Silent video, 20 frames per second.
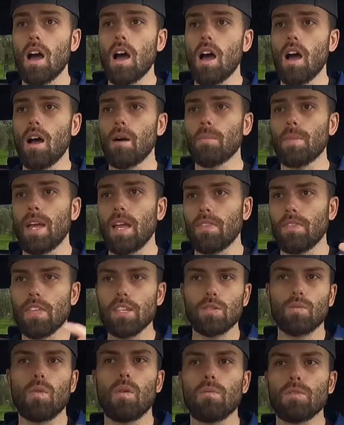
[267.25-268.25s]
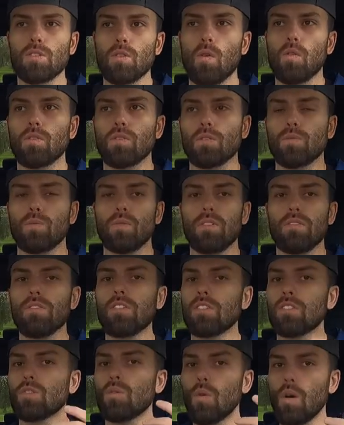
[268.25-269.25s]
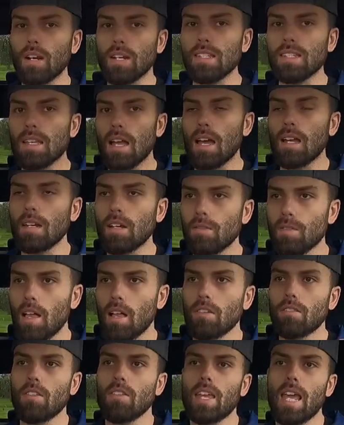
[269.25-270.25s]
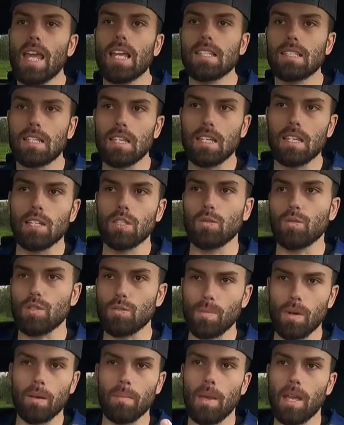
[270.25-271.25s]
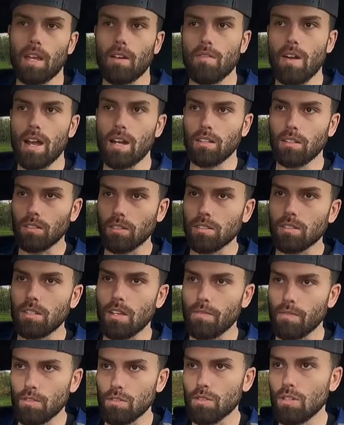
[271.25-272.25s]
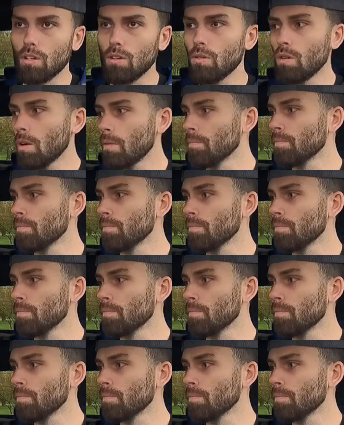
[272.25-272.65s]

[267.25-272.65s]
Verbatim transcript: Um, and this one was ordered with the 20s on it rather than the 18s, which might make it ride a little stiffer too.